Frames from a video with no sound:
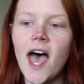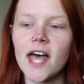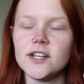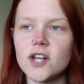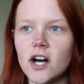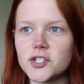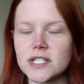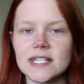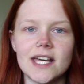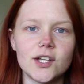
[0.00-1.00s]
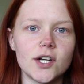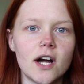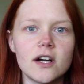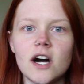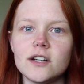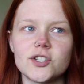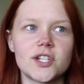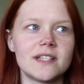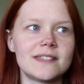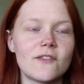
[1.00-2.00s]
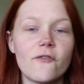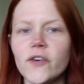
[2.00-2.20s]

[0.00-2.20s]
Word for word: and not just let your unconscious